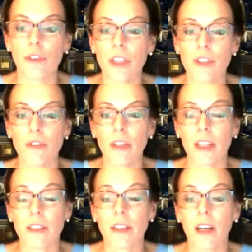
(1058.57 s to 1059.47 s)
that you
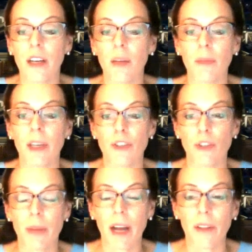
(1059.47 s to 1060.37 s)
get
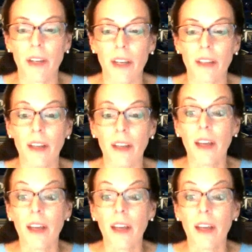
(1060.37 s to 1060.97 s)
your ballot in.